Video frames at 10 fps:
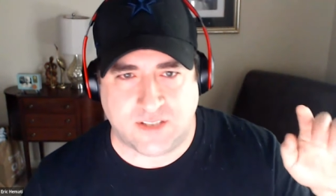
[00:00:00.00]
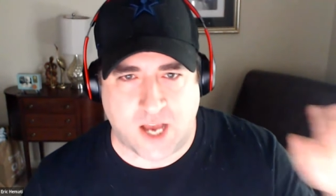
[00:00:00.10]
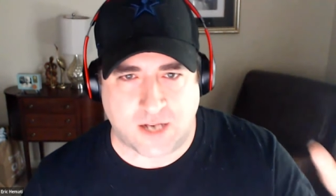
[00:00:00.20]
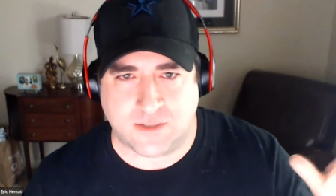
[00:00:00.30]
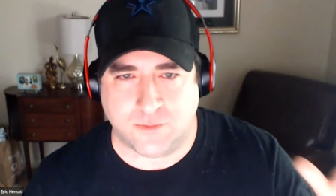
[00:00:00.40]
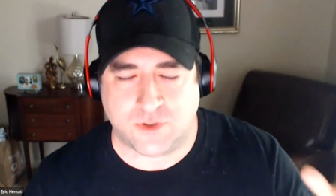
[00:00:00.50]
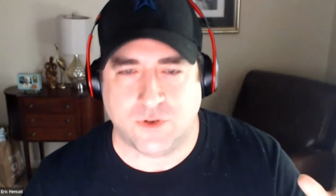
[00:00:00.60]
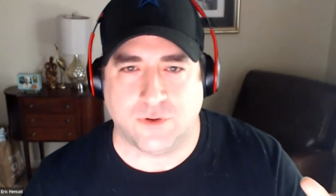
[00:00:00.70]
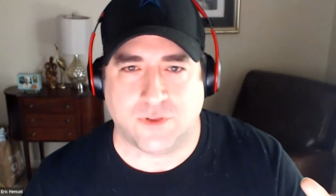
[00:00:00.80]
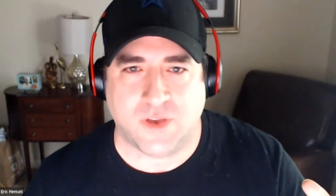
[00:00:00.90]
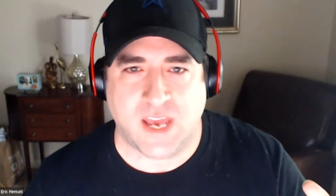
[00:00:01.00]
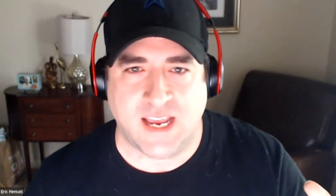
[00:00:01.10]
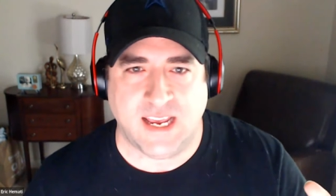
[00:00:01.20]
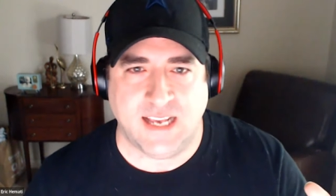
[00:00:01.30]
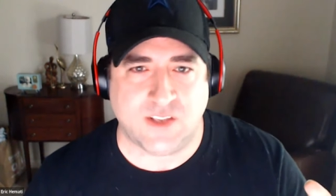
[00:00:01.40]
talk some truth,
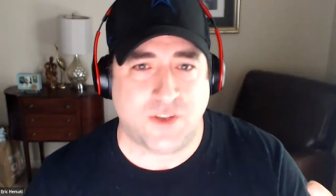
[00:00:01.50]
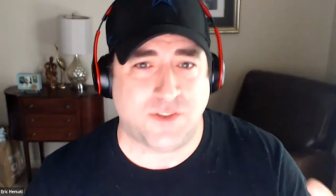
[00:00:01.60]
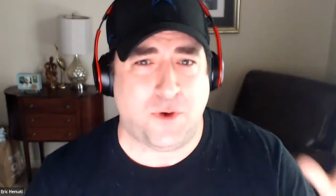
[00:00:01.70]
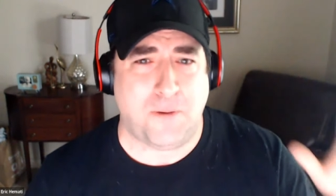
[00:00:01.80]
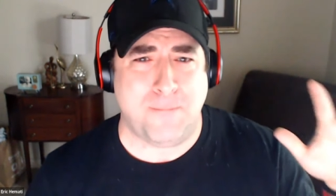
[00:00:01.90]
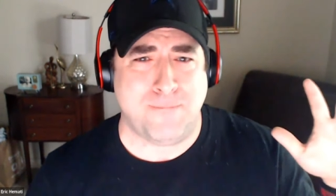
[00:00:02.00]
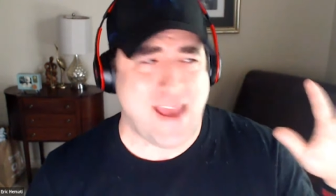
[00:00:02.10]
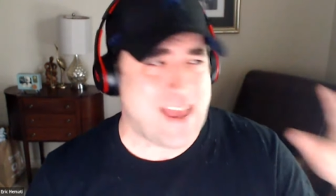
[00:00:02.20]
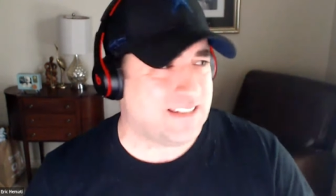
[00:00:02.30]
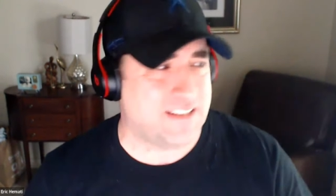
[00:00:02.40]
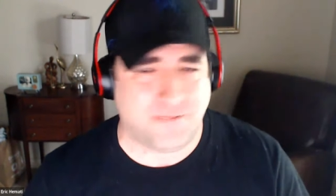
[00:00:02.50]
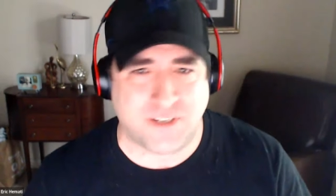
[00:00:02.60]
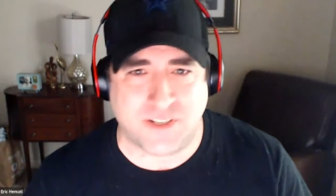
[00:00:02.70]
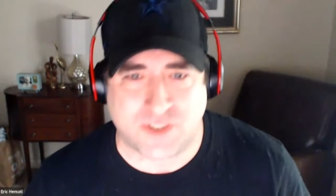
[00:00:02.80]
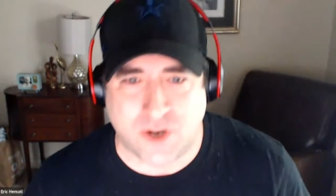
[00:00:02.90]
okay? It's also a massive
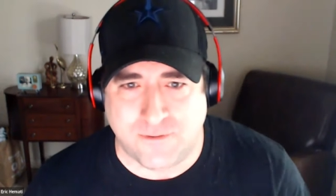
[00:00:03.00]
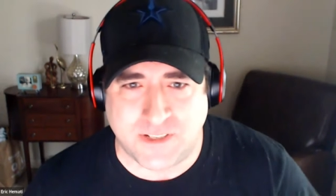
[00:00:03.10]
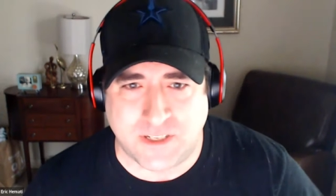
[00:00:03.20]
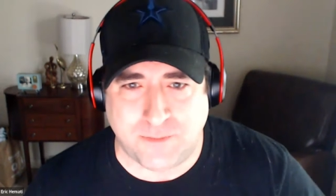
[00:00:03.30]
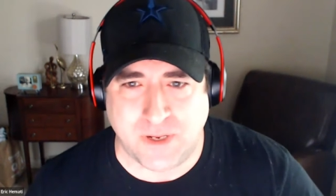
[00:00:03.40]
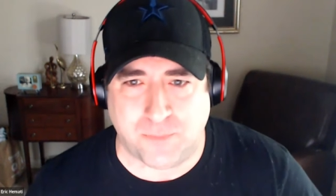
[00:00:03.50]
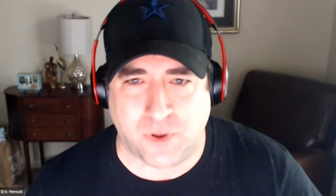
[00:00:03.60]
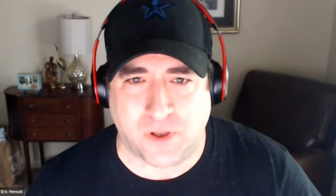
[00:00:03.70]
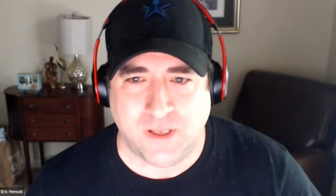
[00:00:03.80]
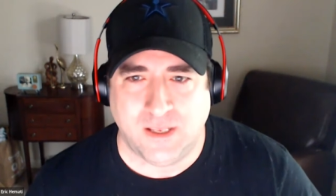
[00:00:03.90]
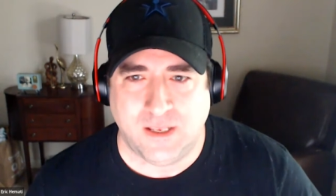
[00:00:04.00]
disservice to people.